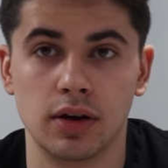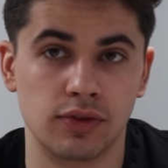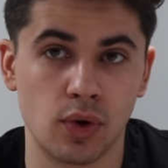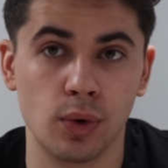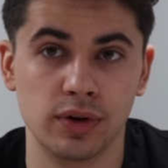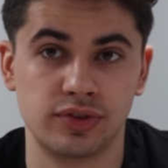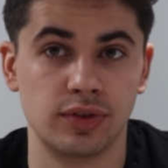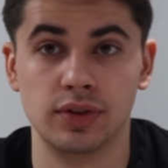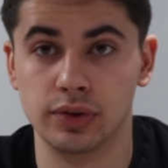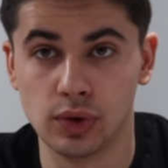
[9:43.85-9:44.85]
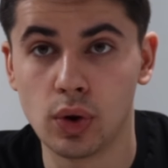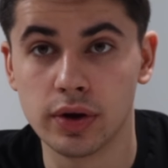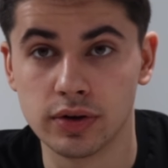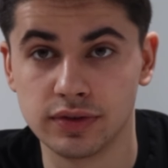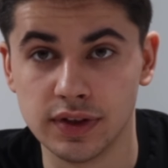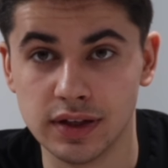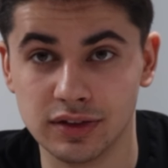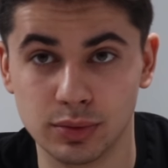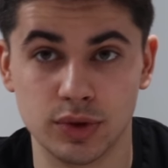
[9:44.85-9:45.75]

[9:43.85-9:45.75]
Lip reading: of course, the lawyer fees,